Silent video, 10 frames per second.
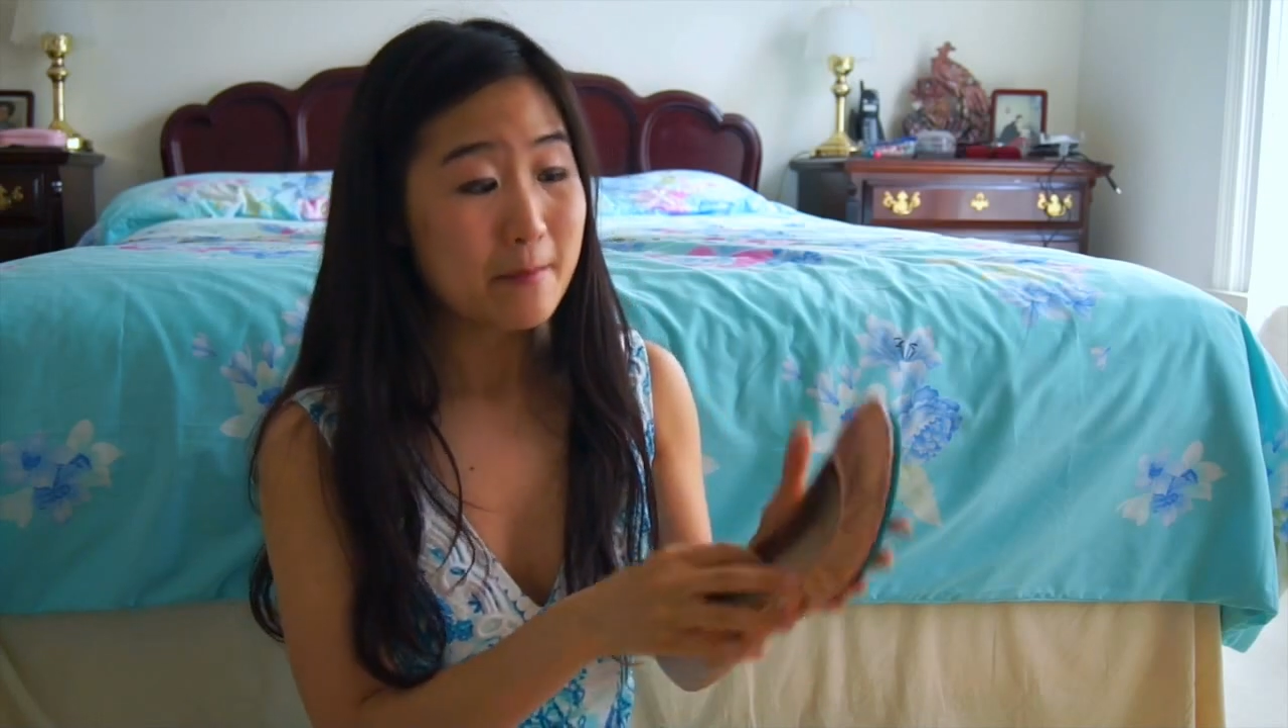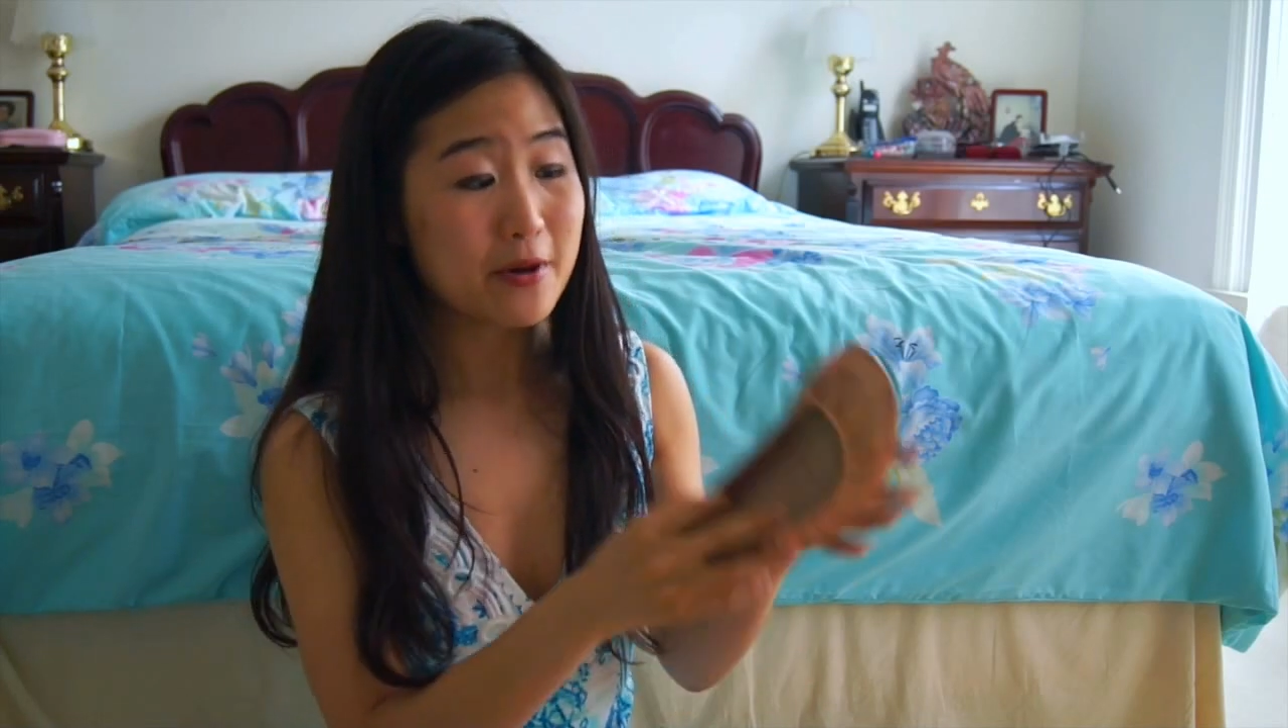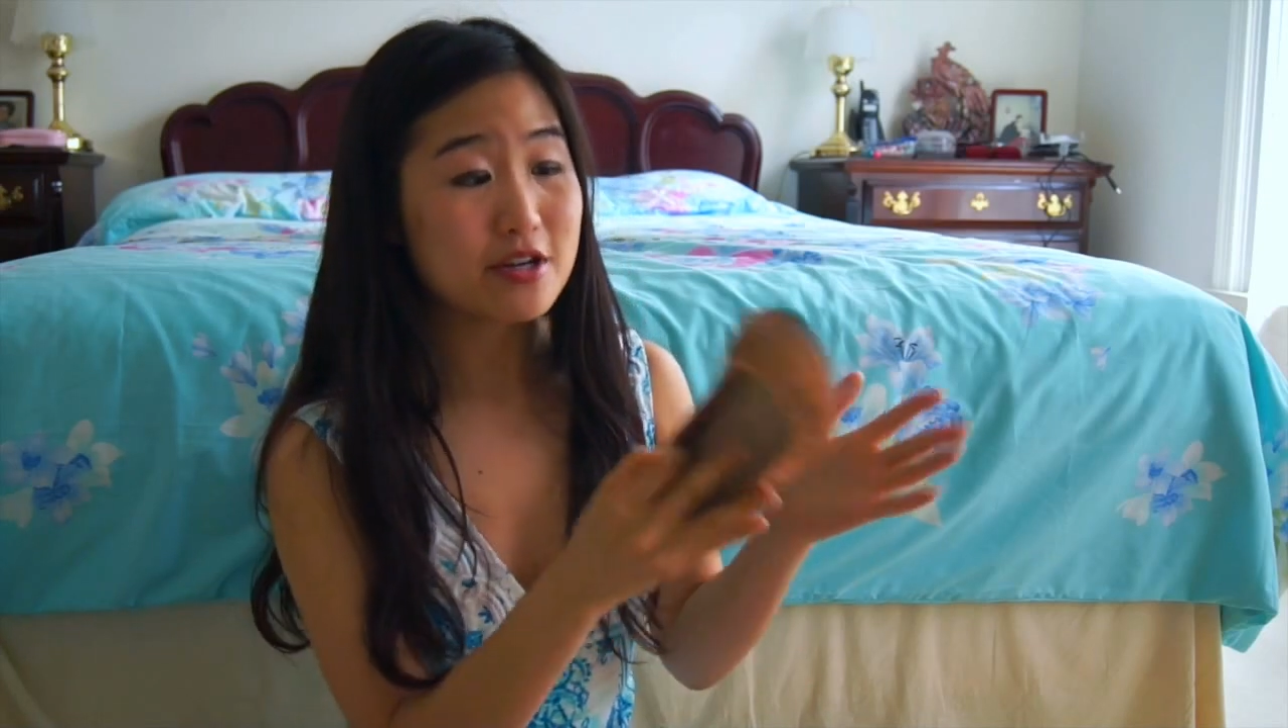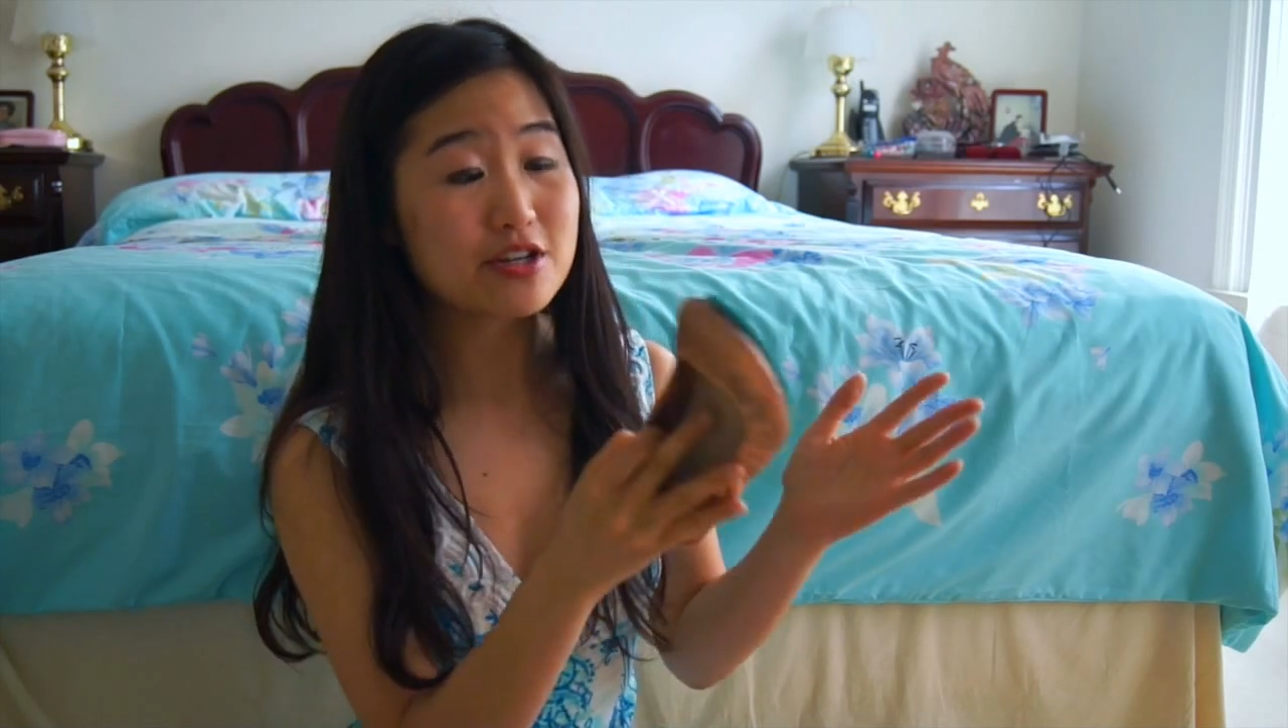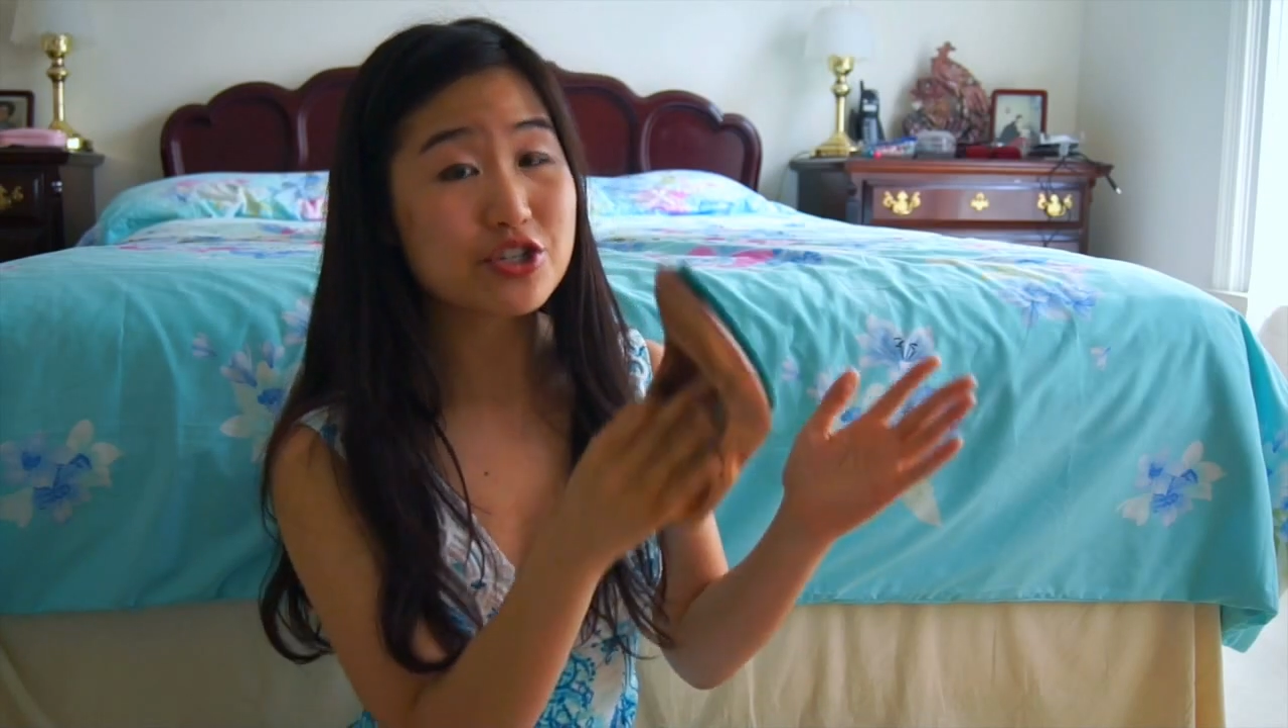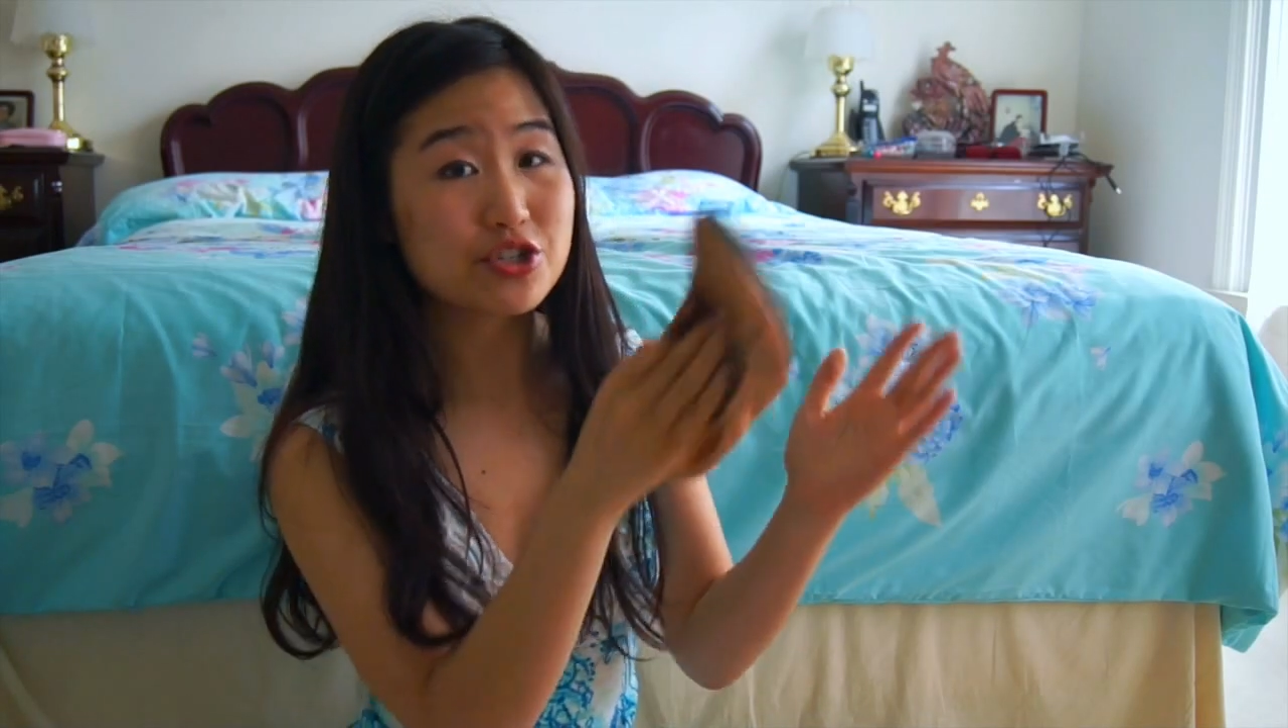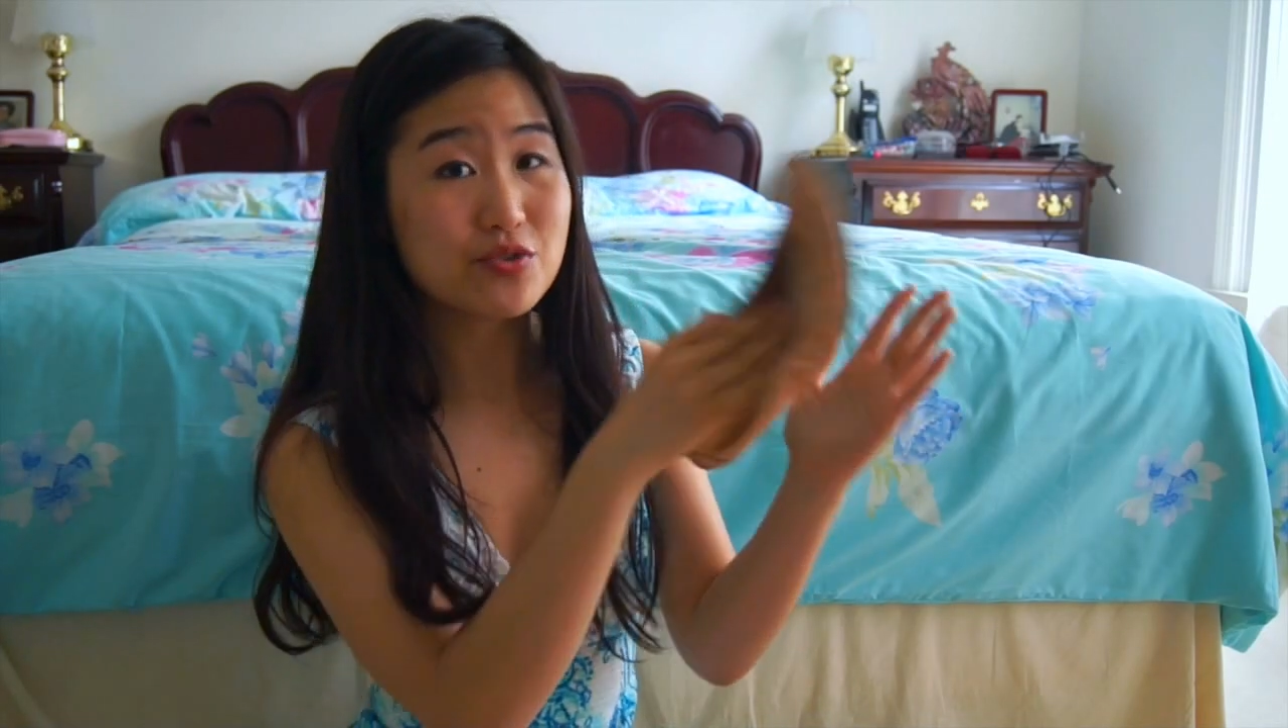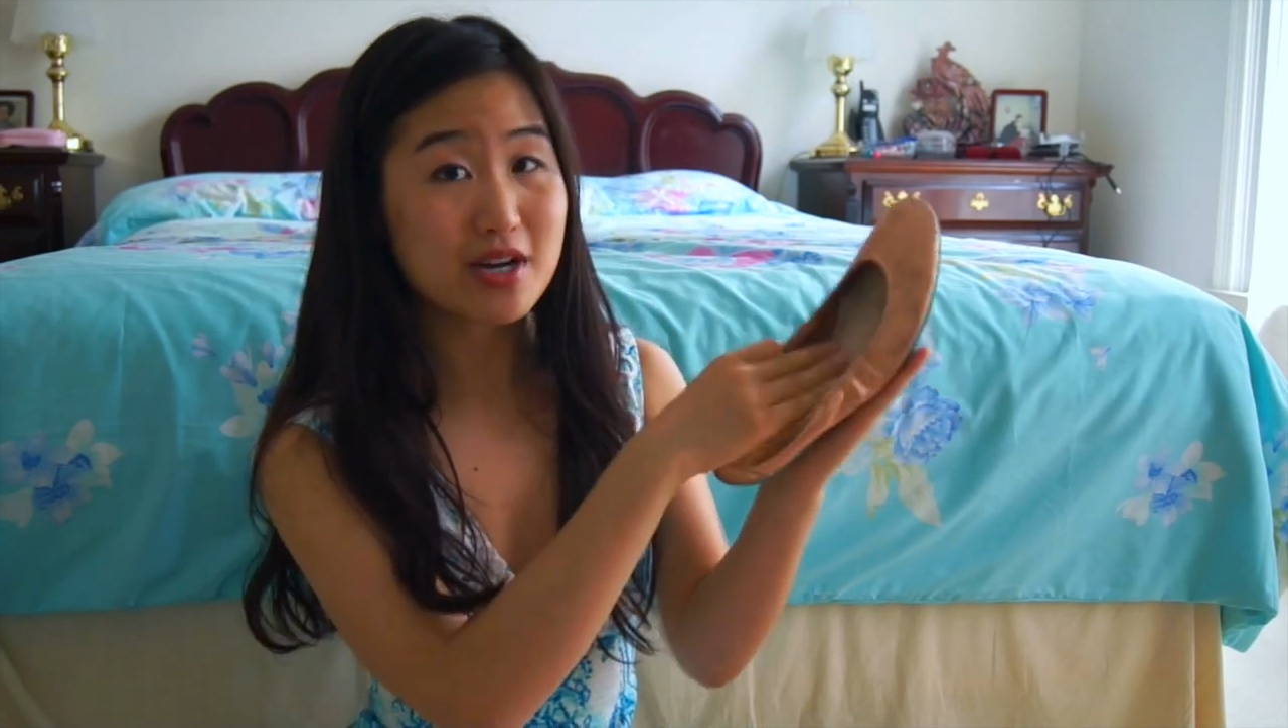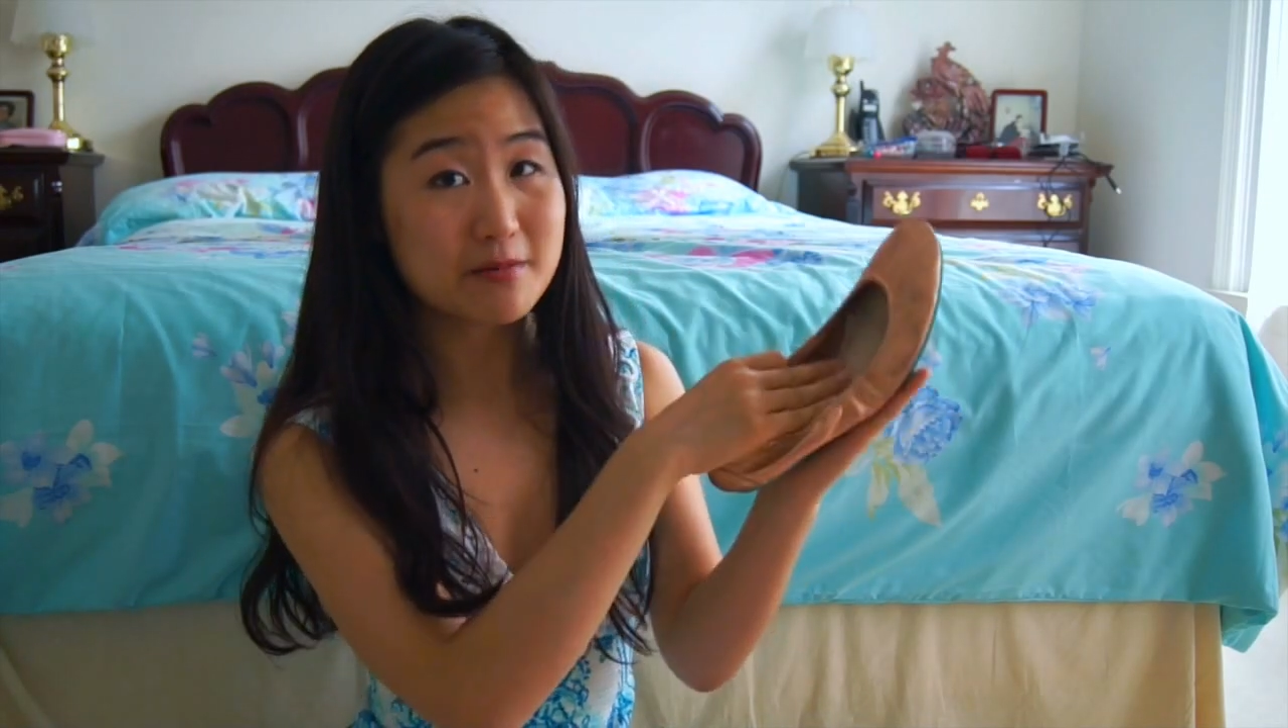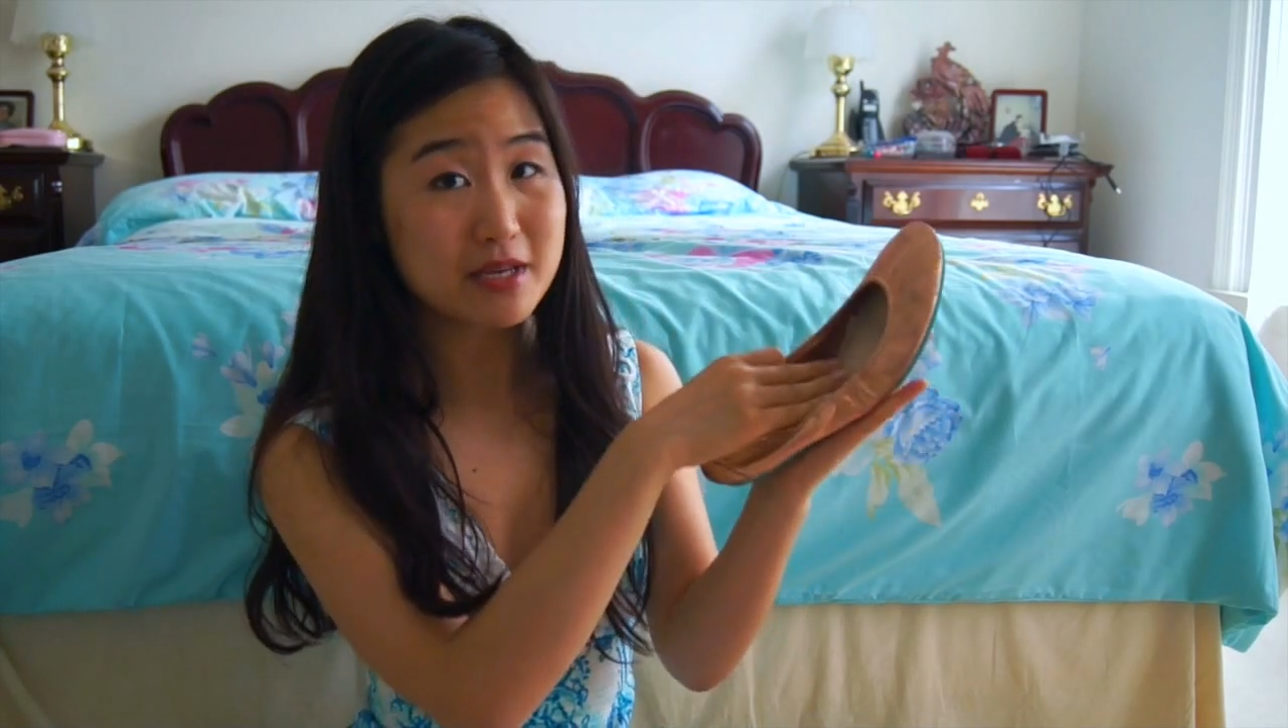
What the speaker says: putting your shoe on a